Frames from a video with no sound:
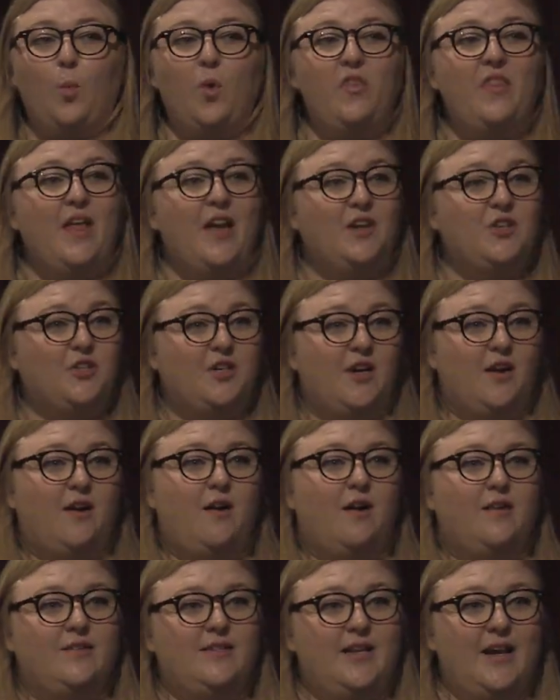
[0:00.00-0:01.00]
When they share
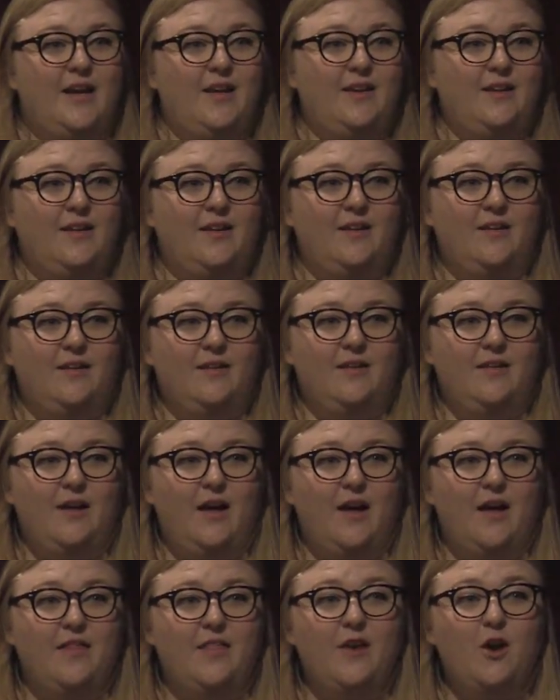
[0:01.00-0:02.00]
content,
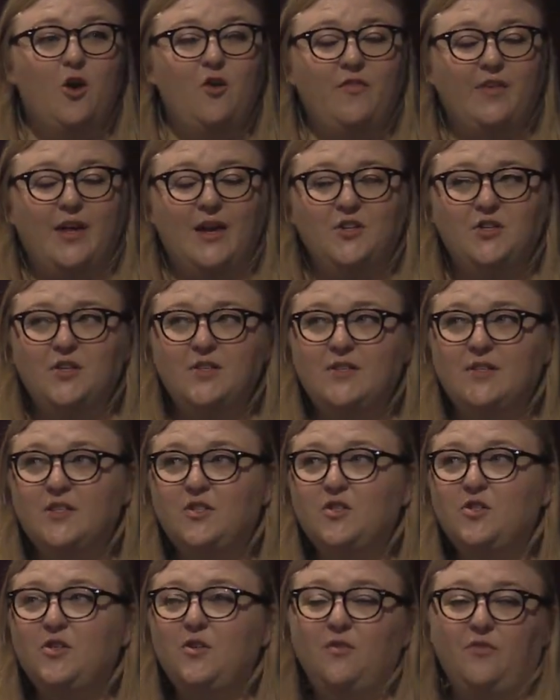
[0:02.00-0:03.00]
the notifications,
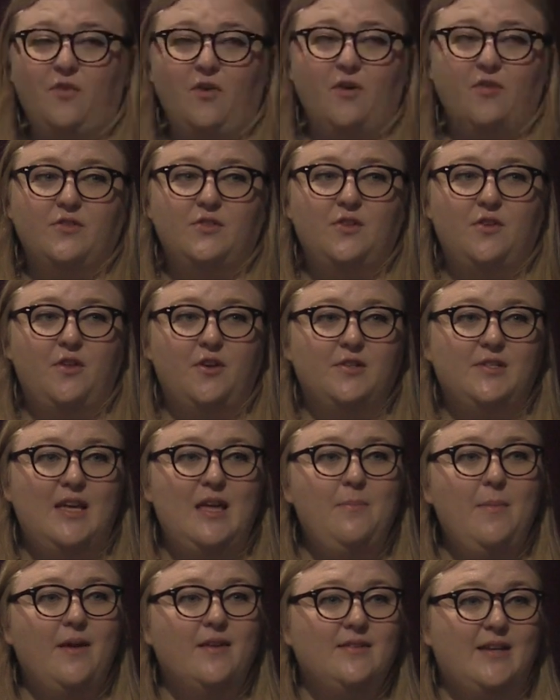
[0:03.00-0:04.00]
it's twofold. So there's
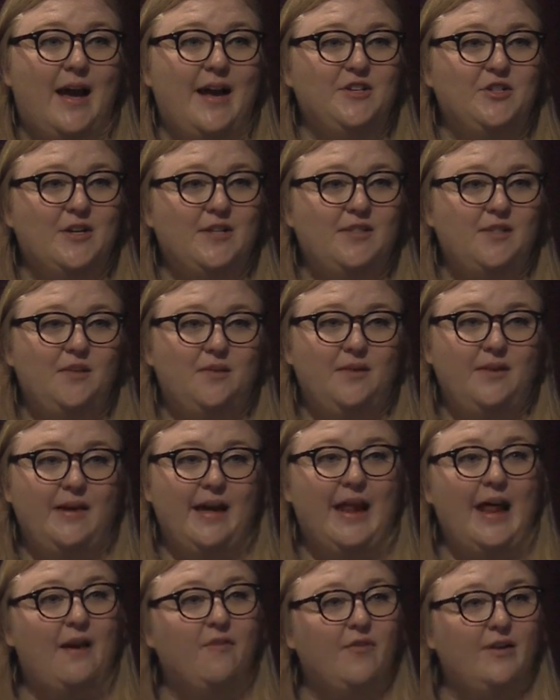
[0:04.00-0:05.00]
email digests you can
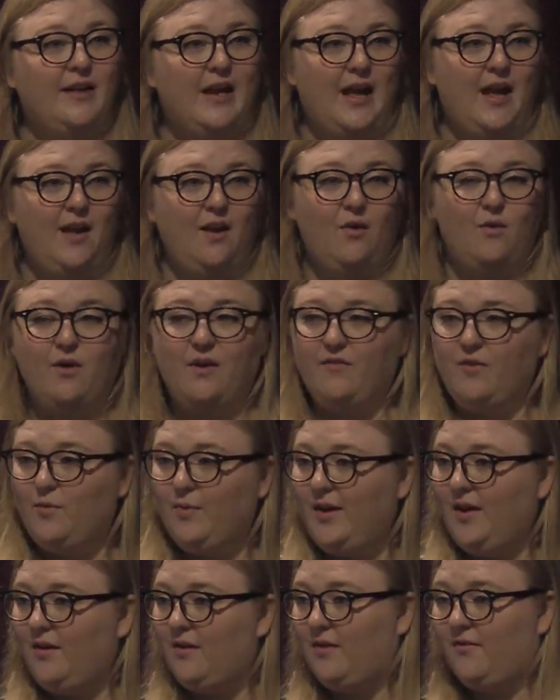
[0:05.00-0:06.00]
get every day or every
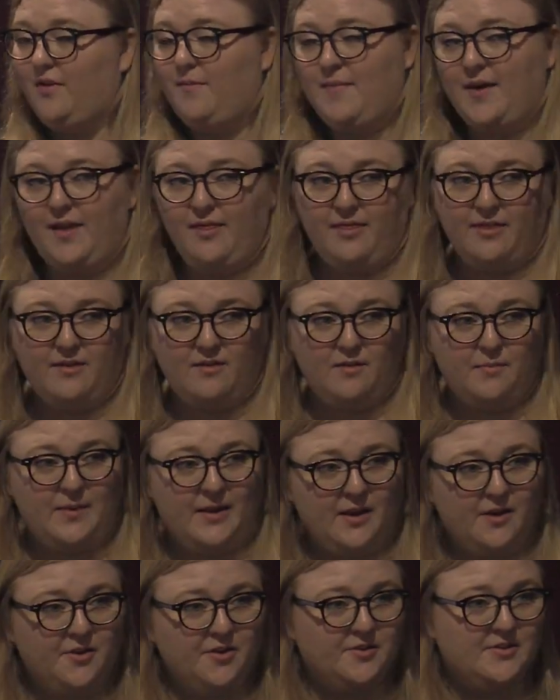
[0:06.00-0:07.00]
week or every month,
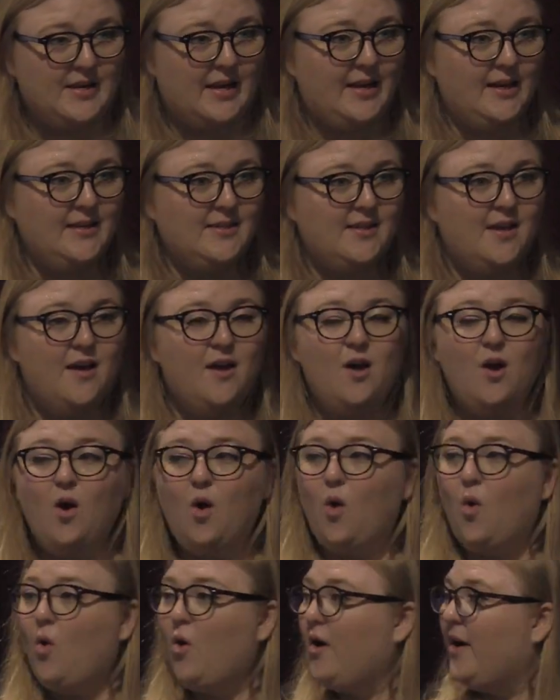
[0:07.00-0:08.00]
depending on your settings,
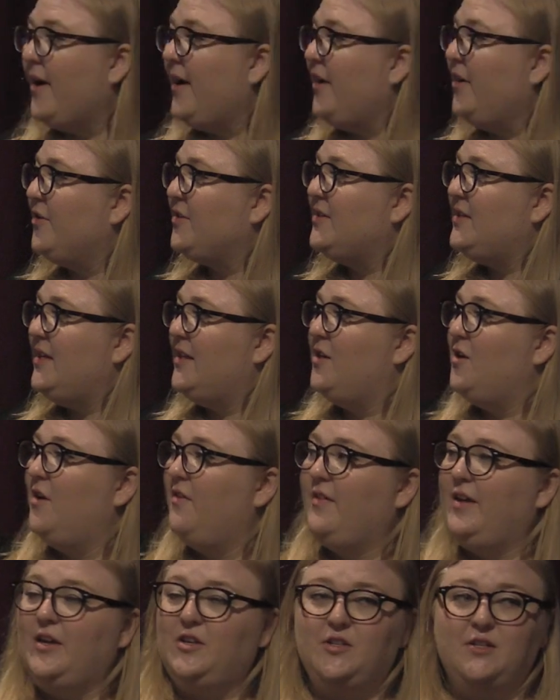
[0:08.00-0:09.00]
or you'll see the
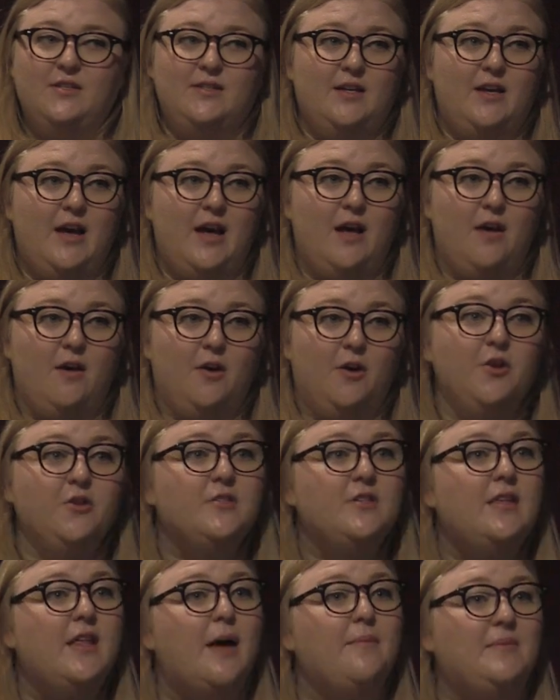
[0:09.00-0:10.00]
notifications or you'll
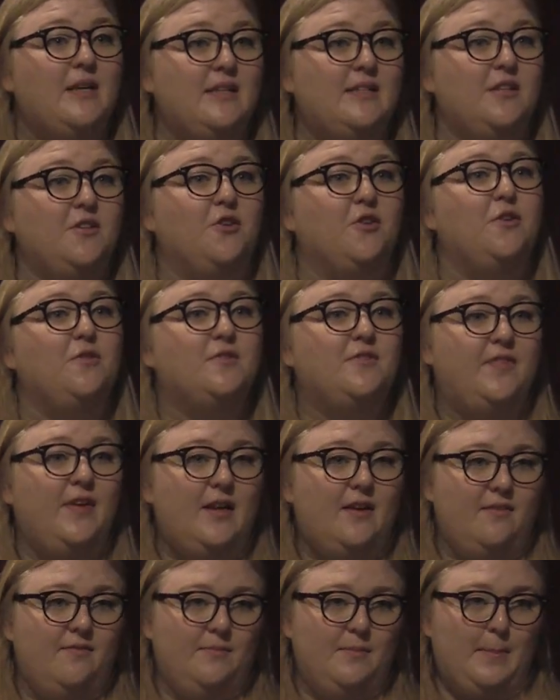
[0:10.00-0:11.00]
see the updates in your newsfeed.